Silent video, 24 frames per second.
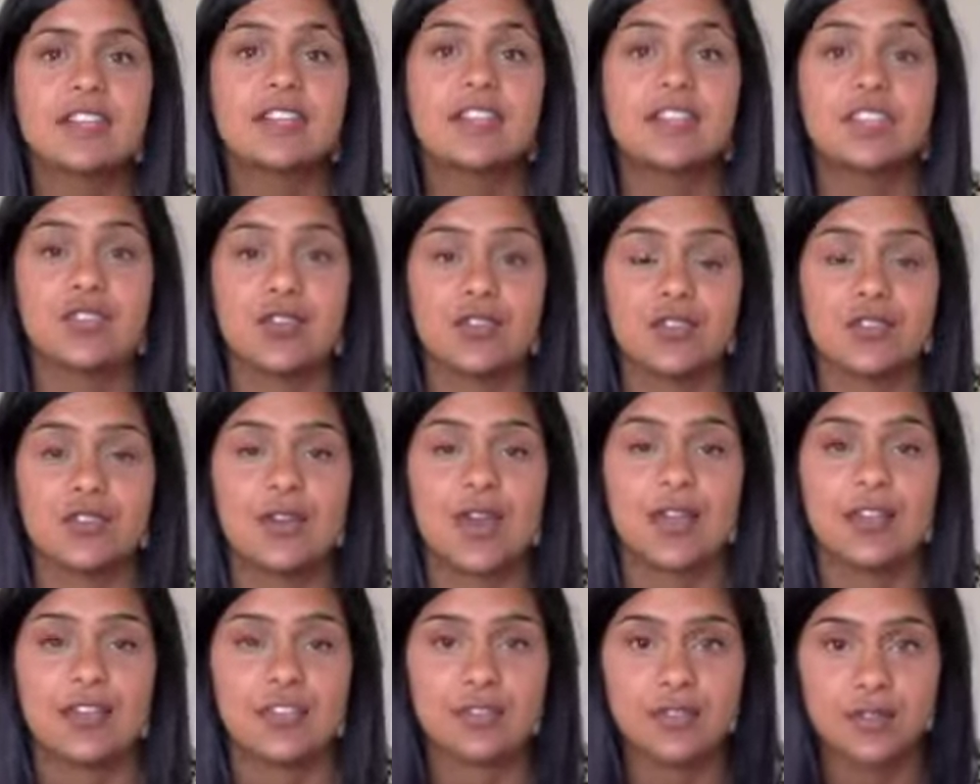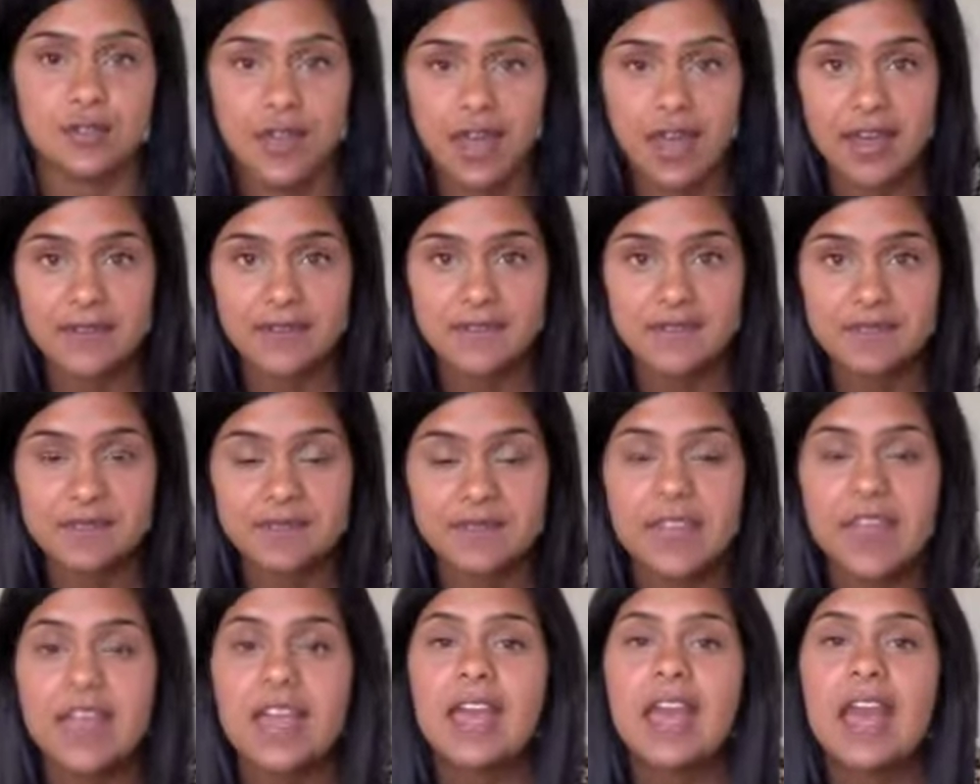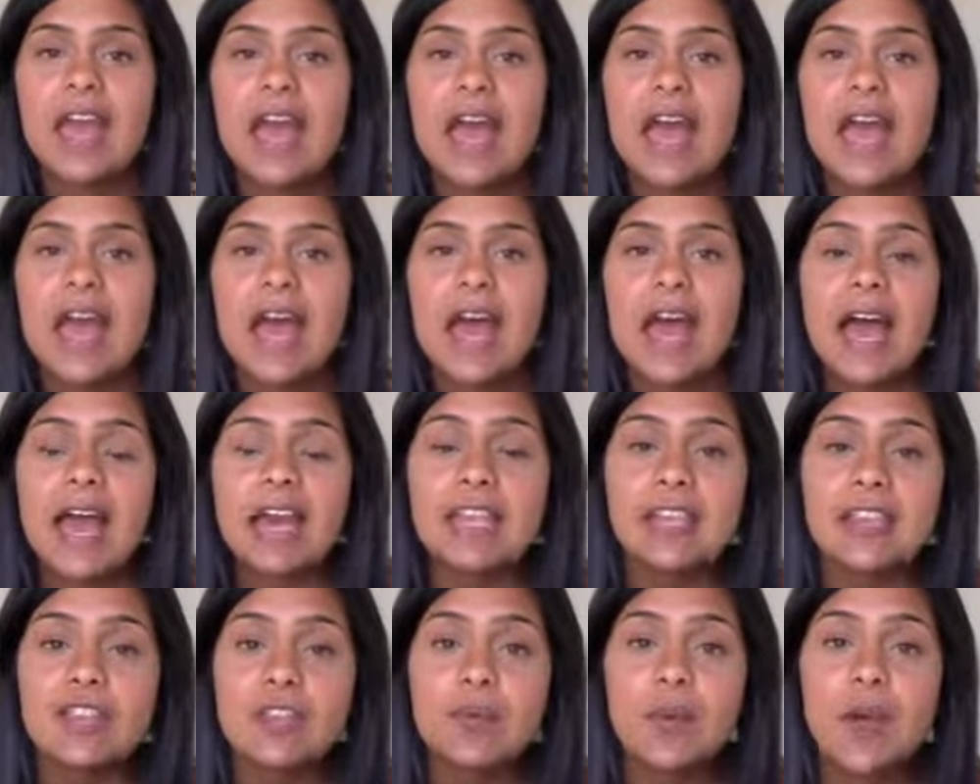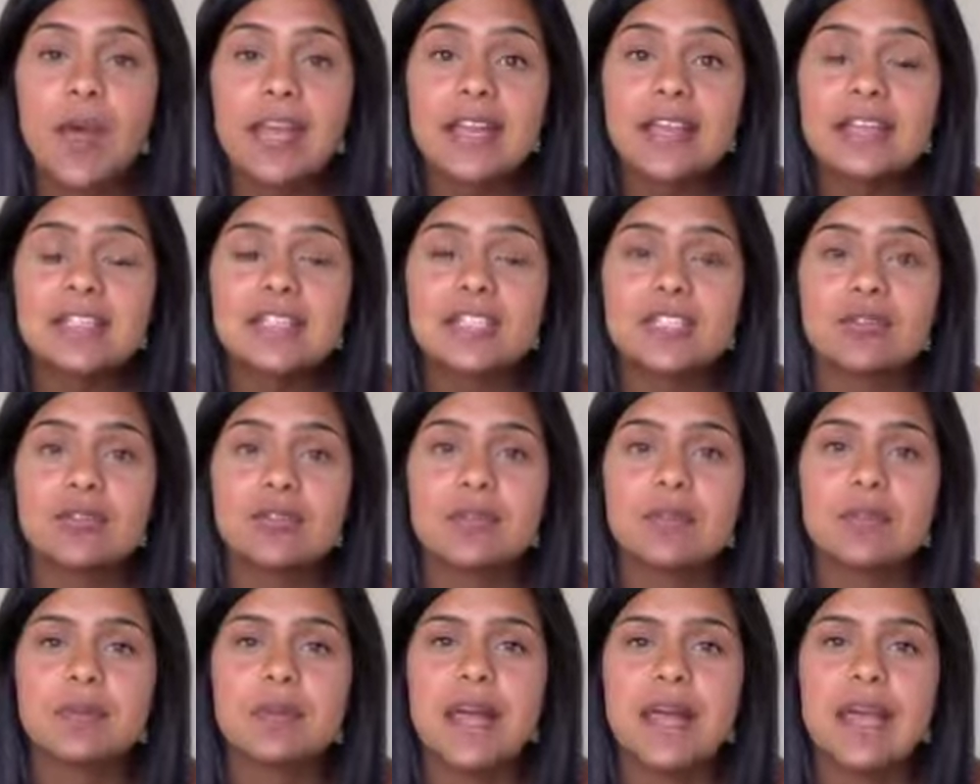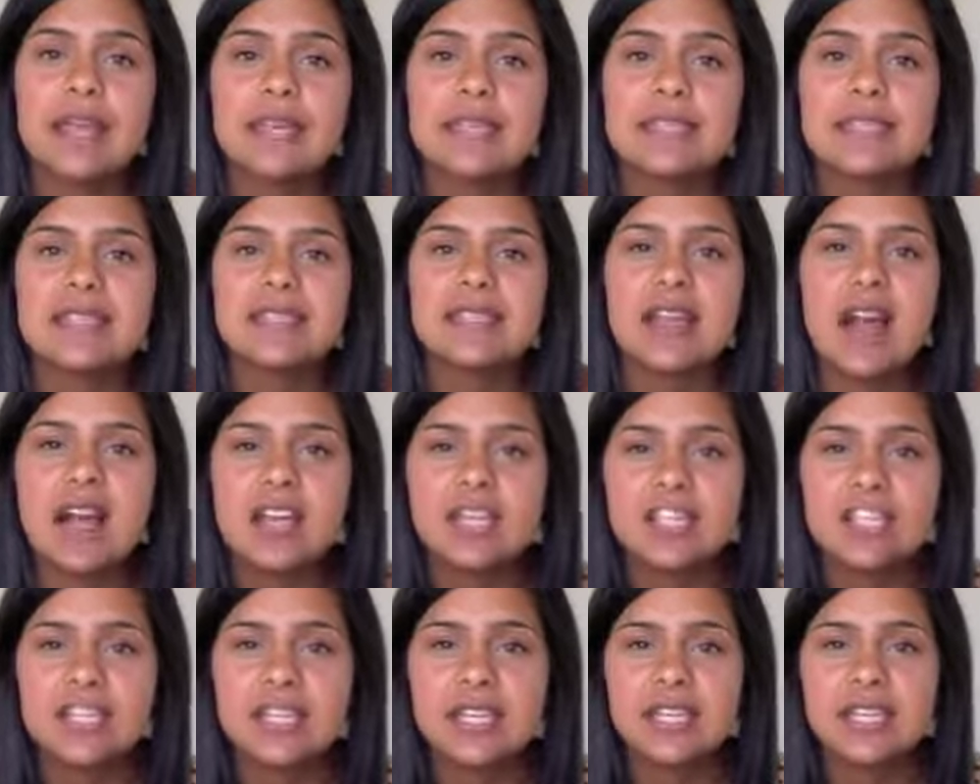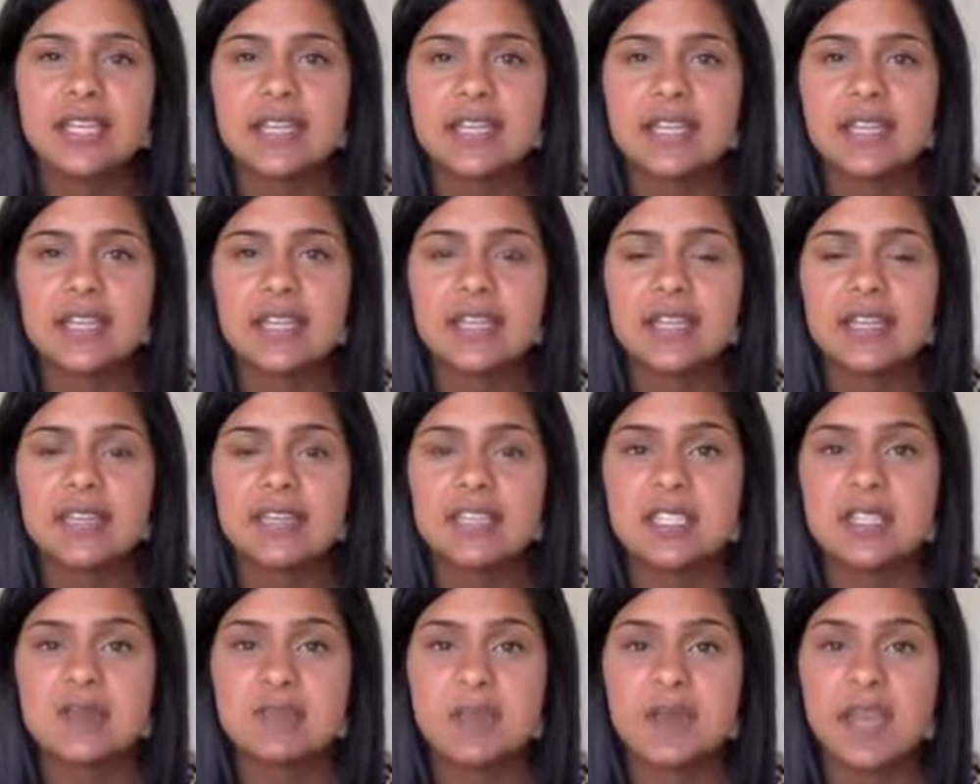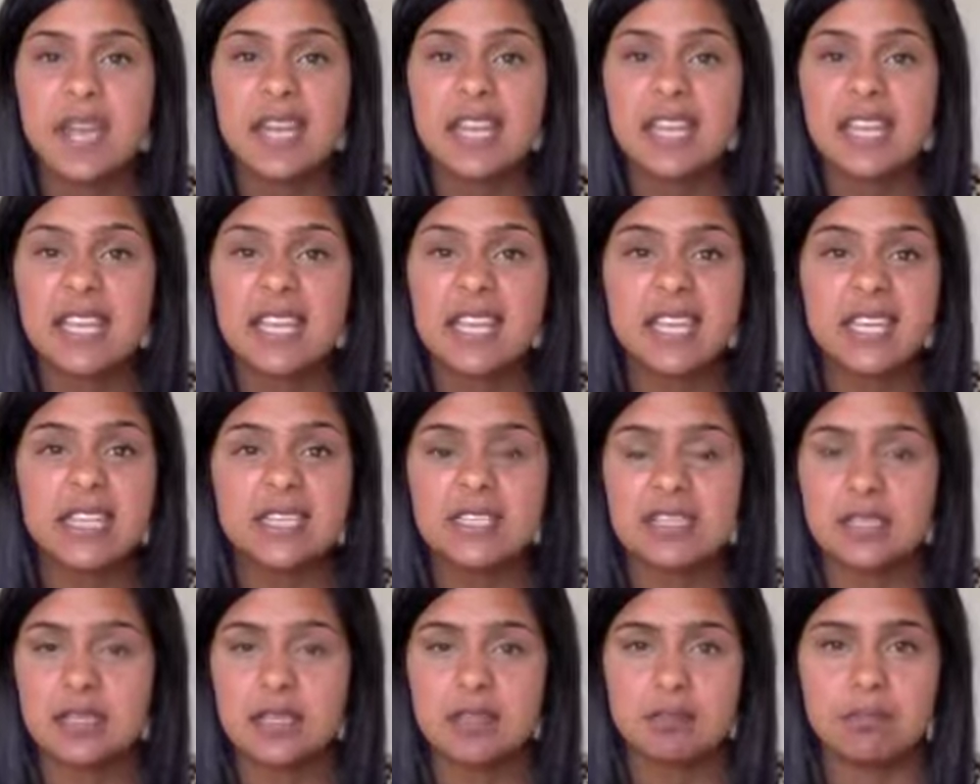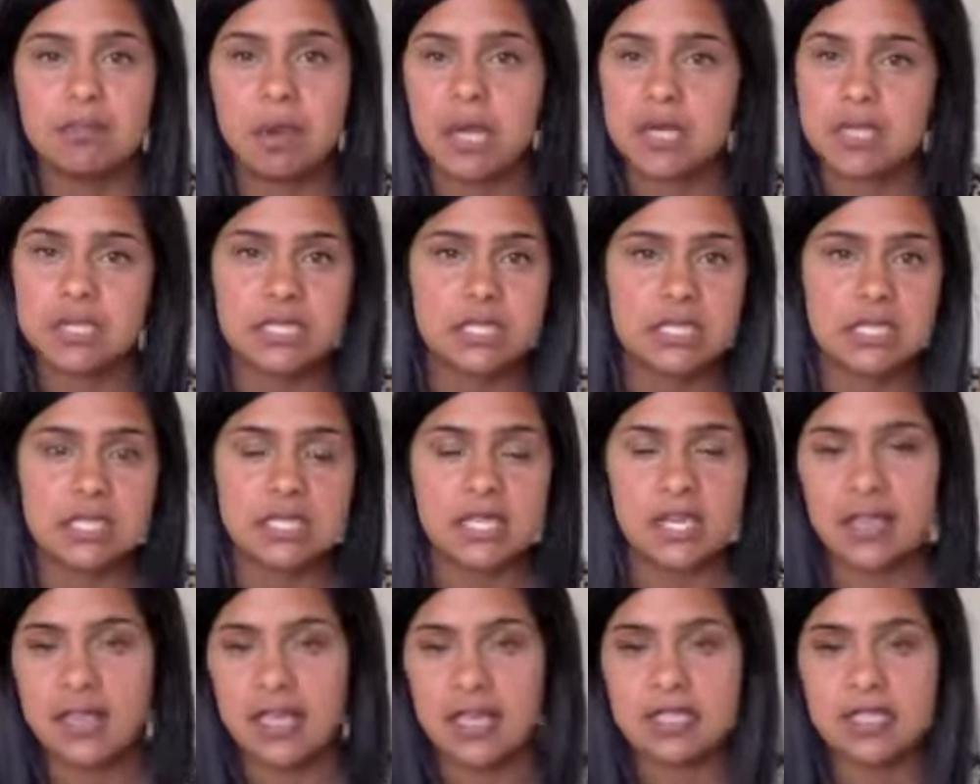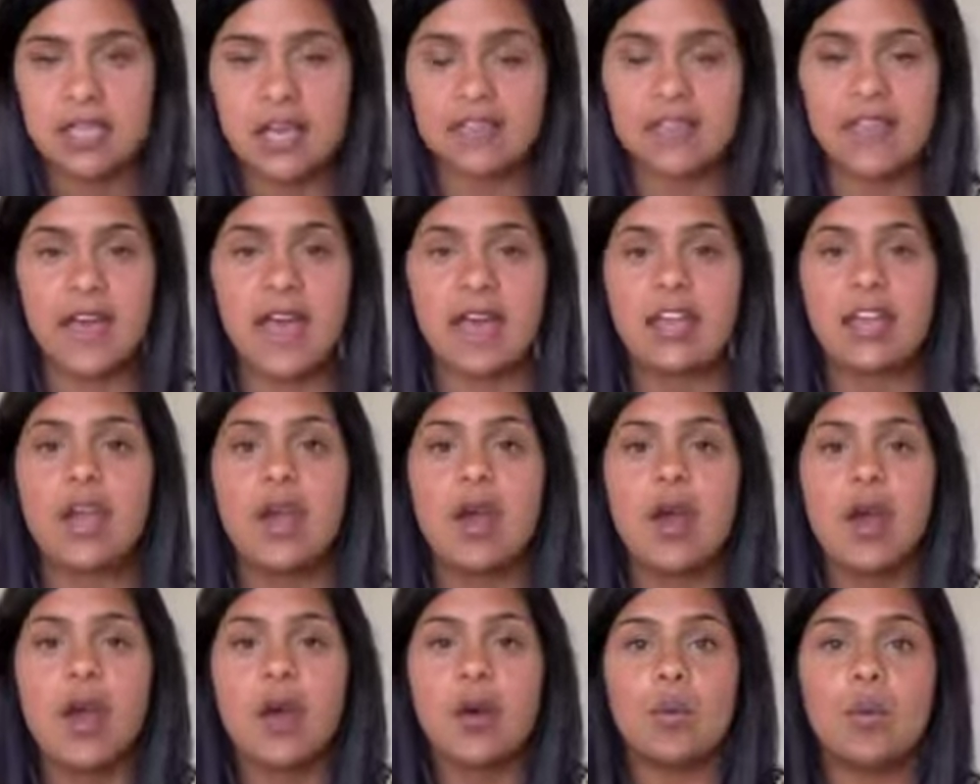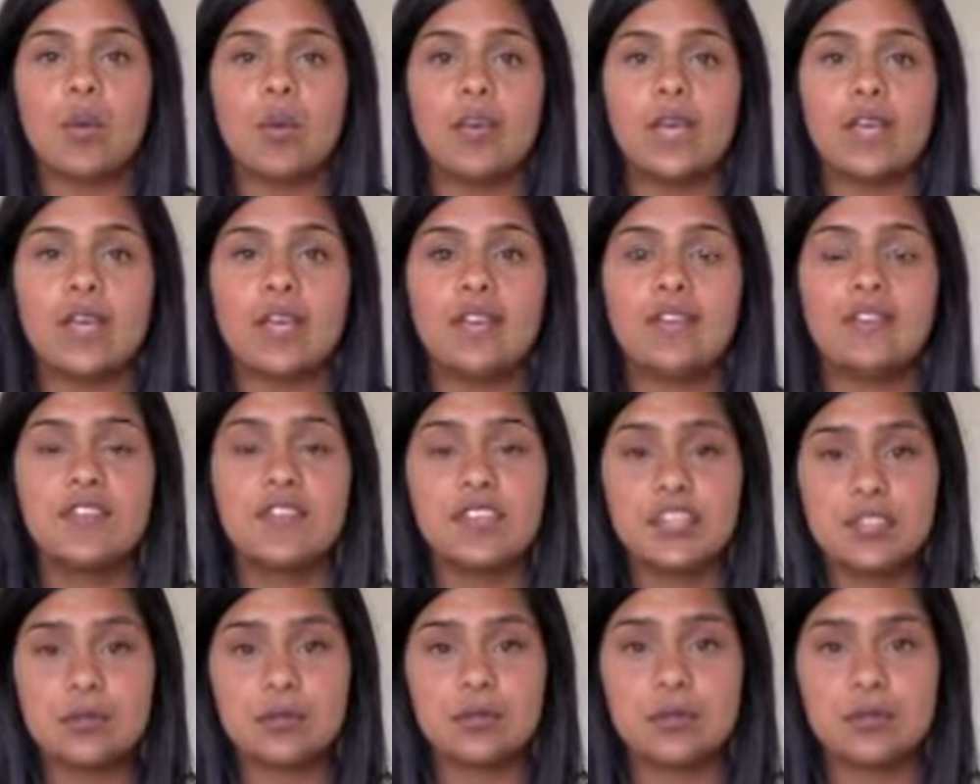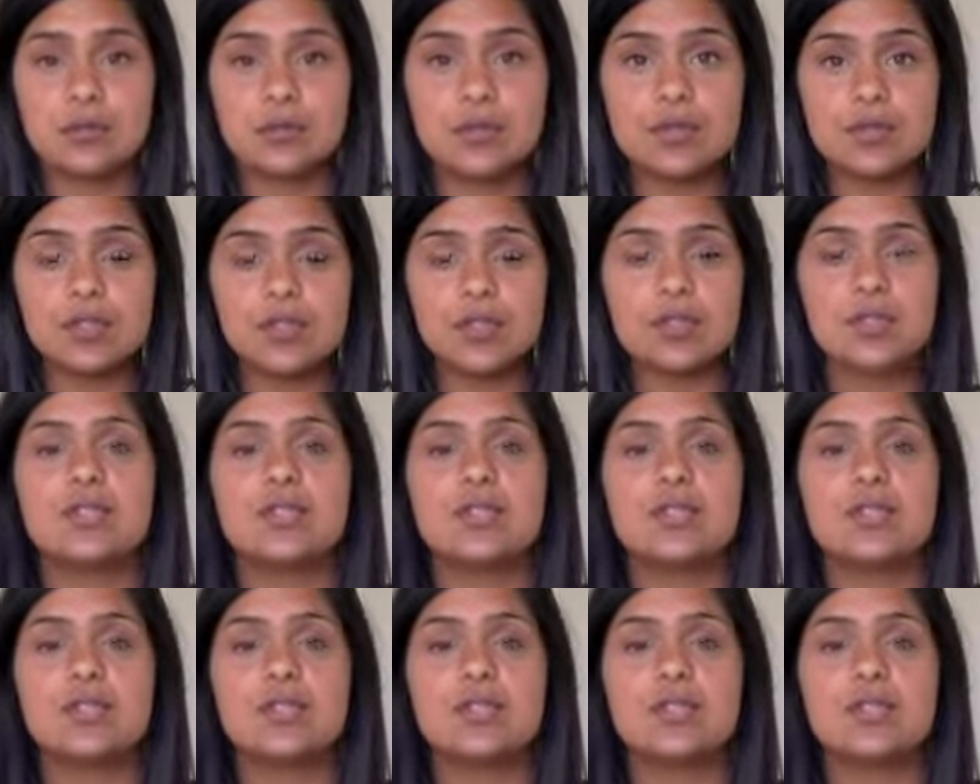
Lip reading: to show you how to do that. Another way is to replace starchy spaghettis and pastas and things like that with vegetables.